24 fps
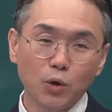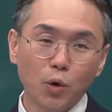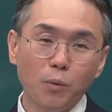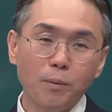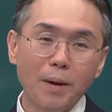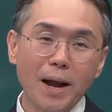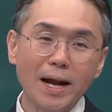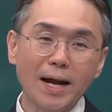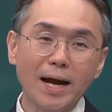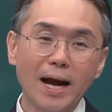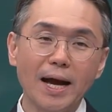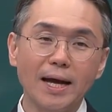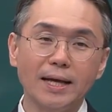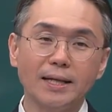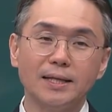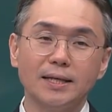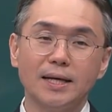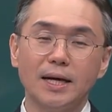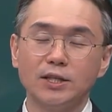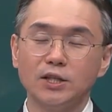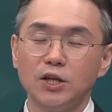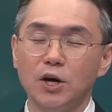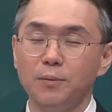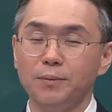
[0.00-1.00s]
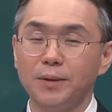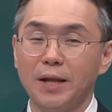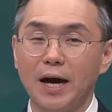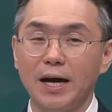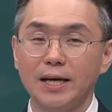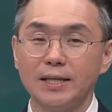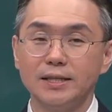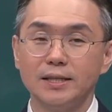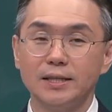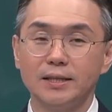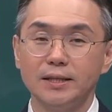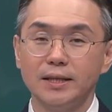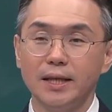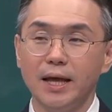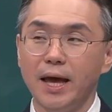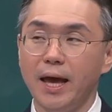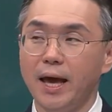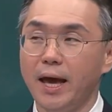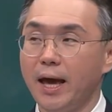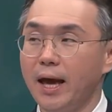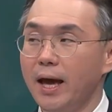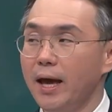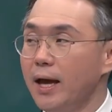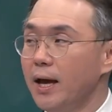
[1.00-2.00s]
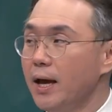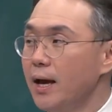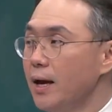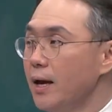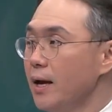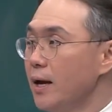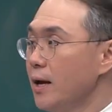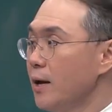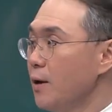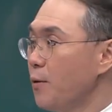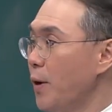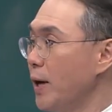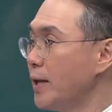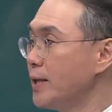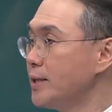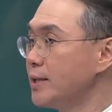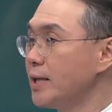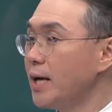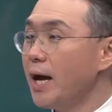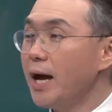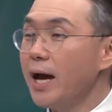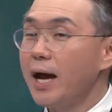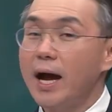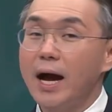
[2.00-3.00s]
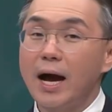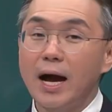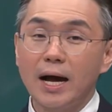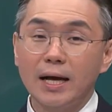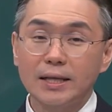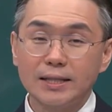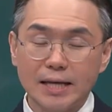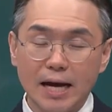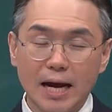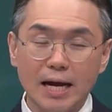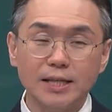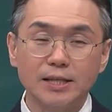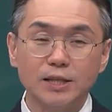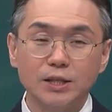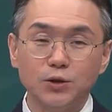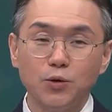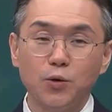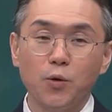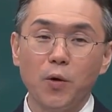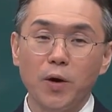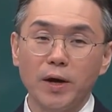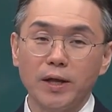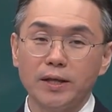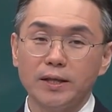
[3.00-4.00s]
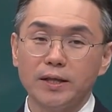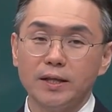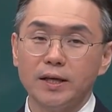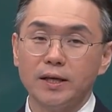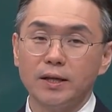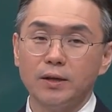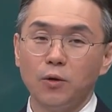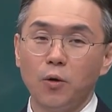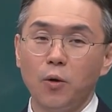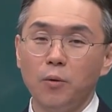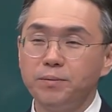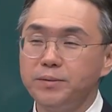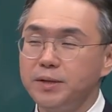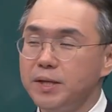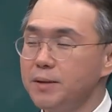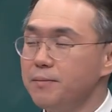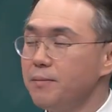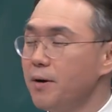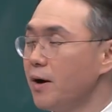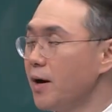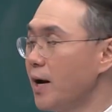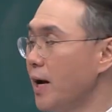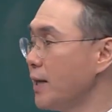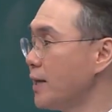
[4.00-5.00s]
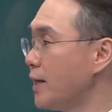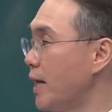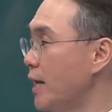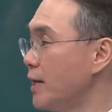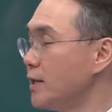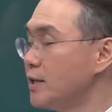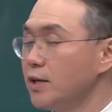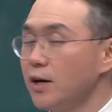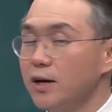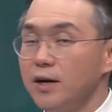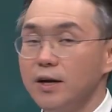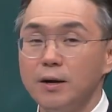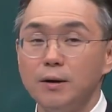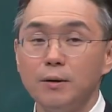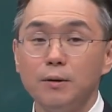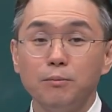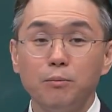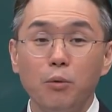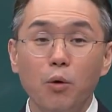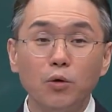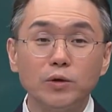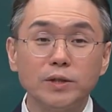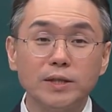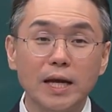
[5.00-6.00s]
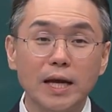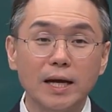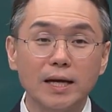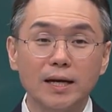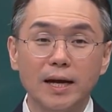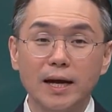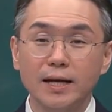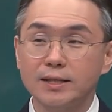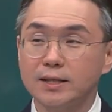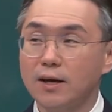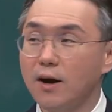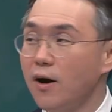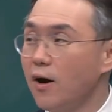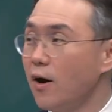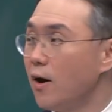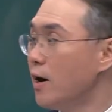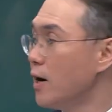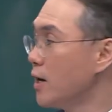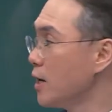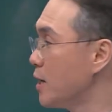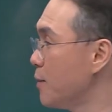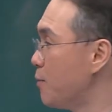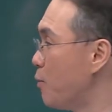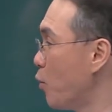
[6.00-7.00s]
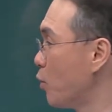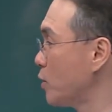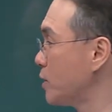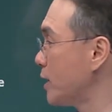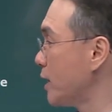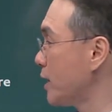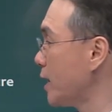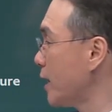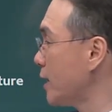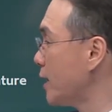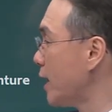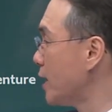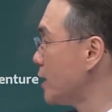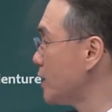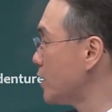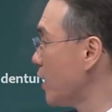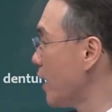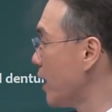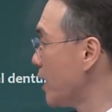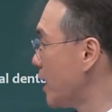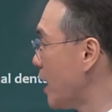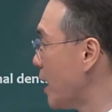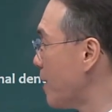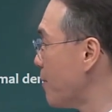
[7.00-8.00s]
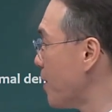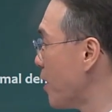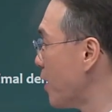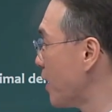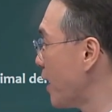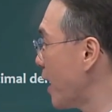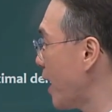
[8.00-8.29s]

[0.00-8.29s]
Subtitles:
In the past, when Noble Guide was introduced, the optimal denture that the patient was using was